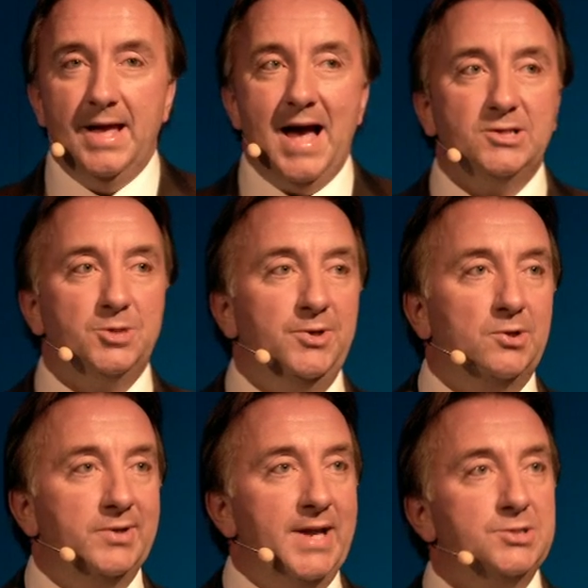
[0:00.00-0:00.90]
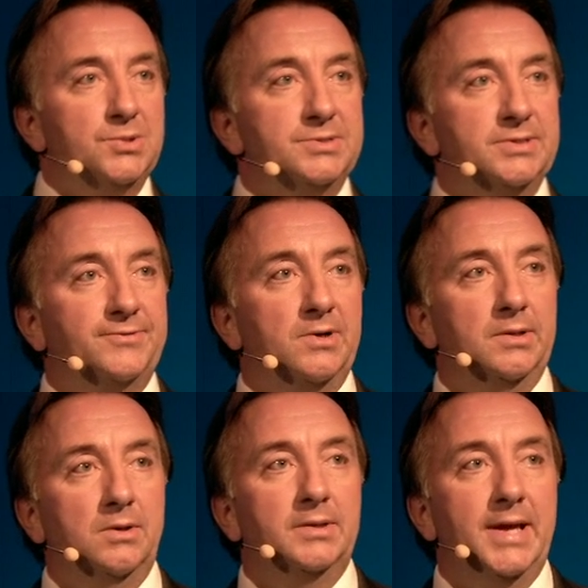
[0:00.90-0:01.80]
Attribute credentials have got a
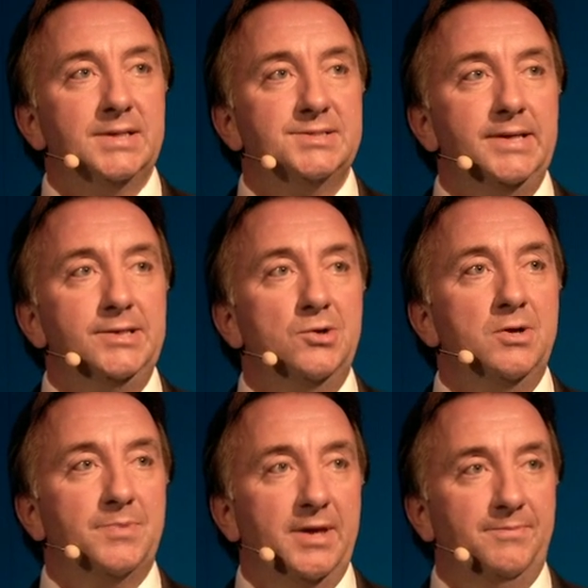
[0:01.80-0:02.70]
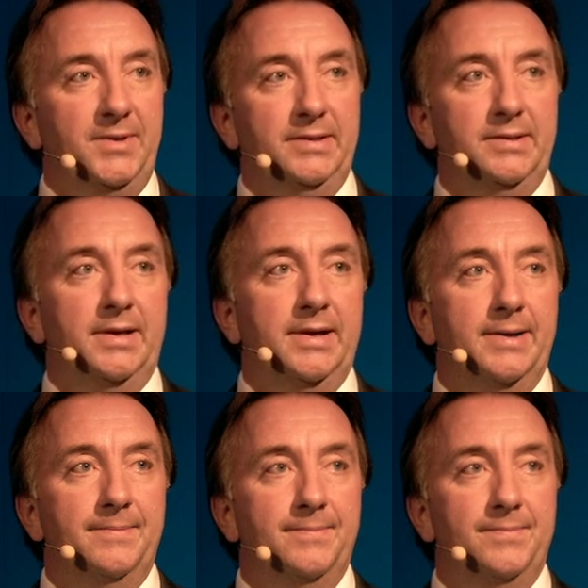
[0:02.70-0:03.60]
long legacy in Europe. They've been,
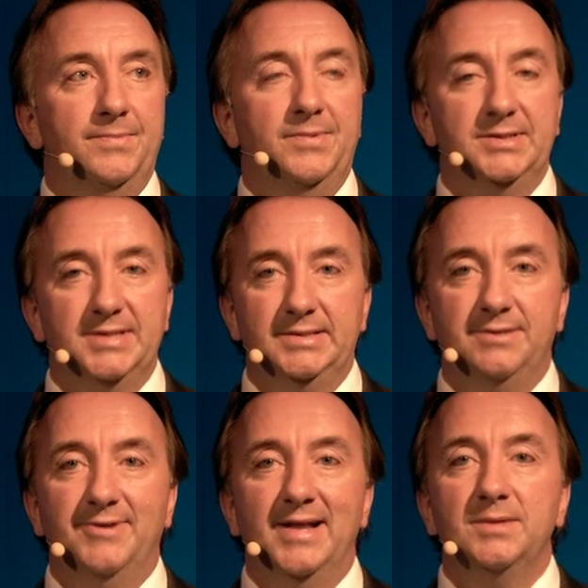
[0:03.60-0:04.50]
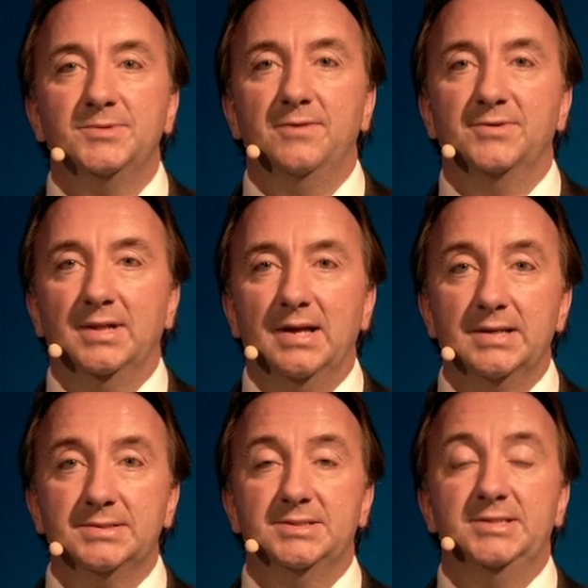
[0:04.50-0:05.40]
let's say, developed over the
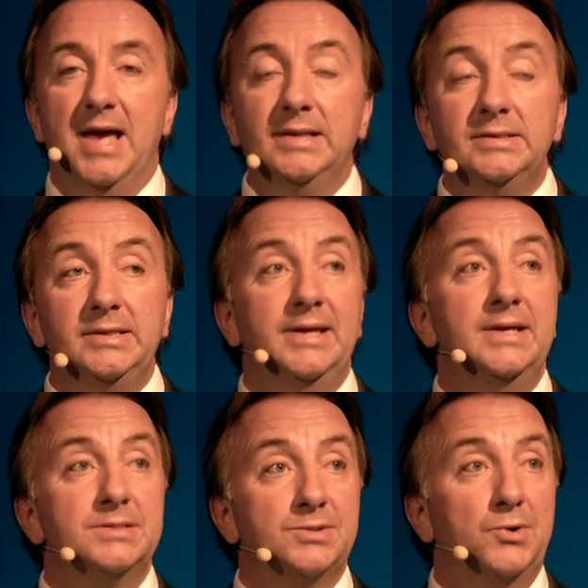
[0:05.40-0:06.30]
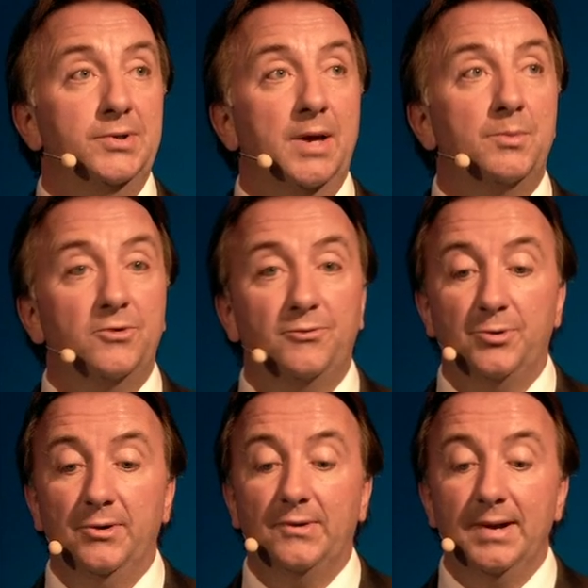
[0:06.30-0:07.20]
last 10 years through a number of
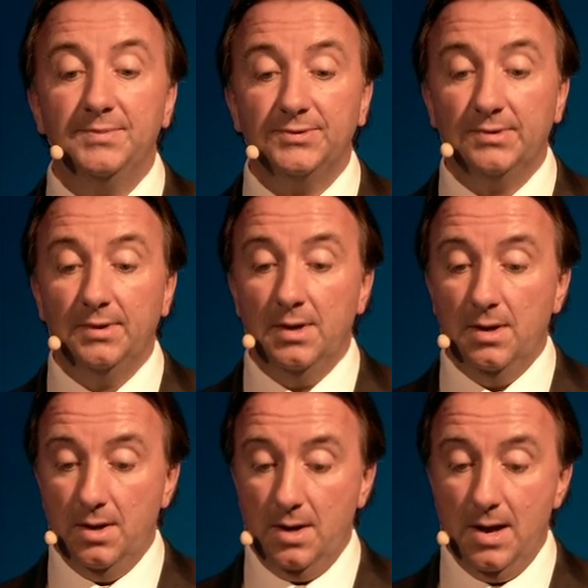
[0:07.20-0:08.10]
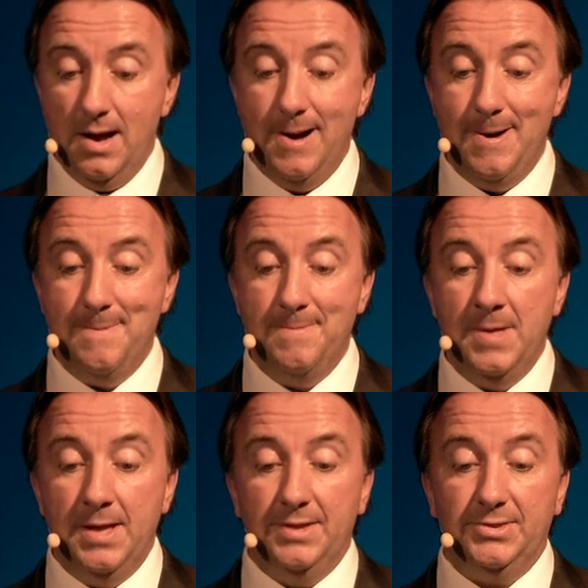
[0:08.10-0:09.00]
programs.
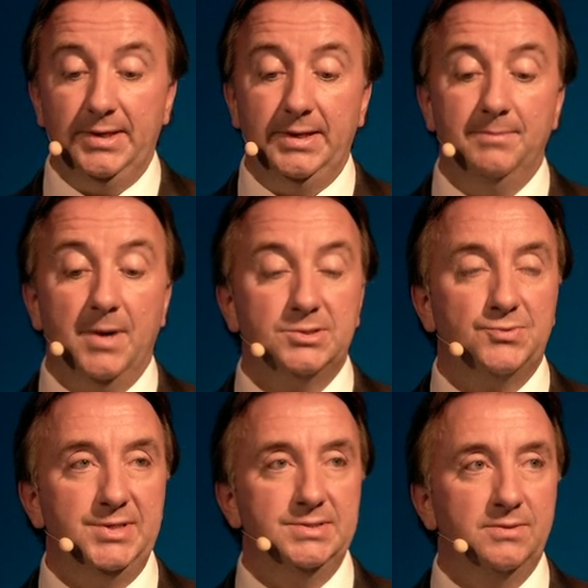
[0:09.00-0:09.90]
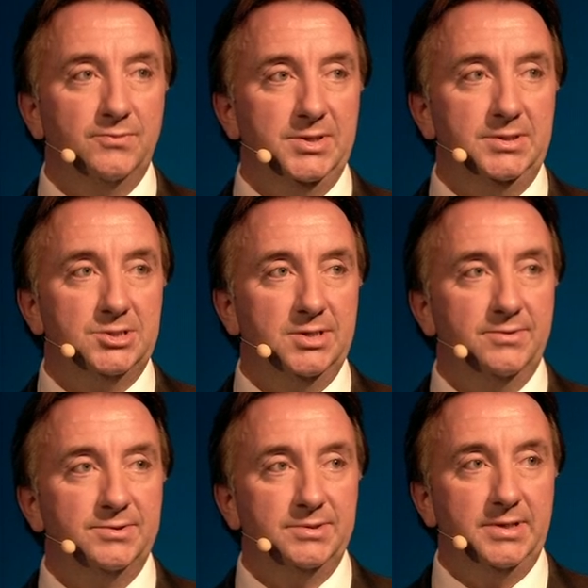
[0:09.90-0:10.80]
The most recent of which
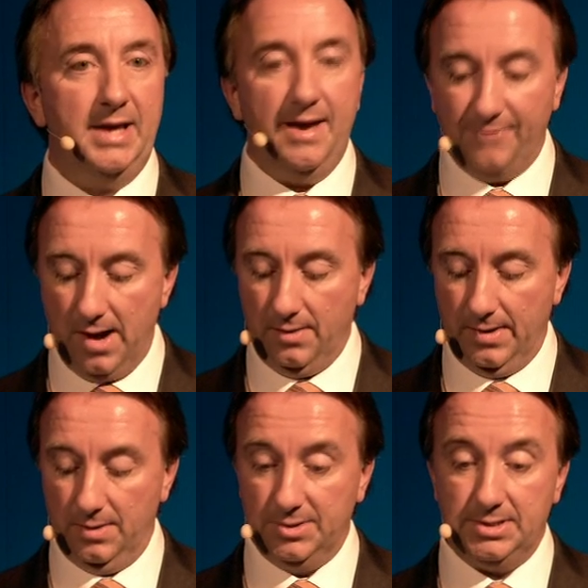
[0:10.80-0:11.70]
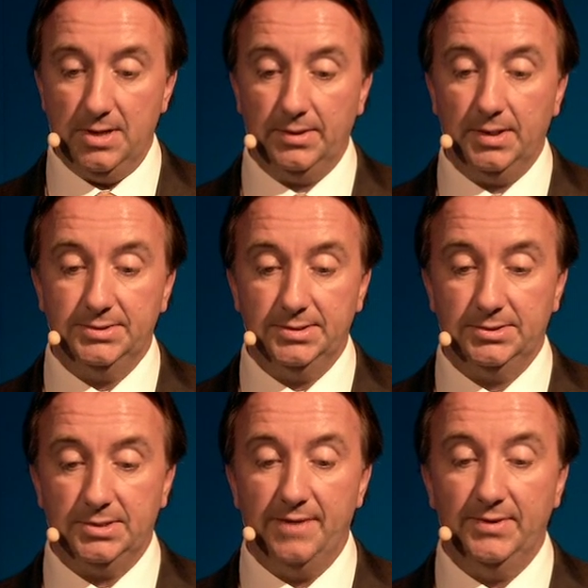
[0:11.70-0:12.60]
is the FI-ware, which now I'm going to
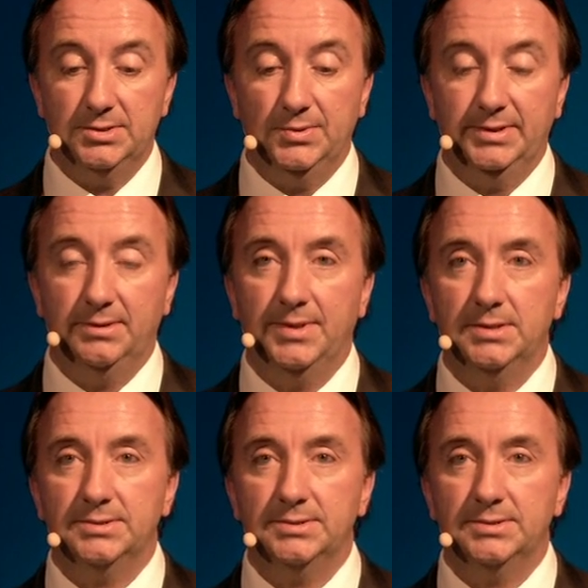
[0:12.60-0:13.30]
dive into a little bit.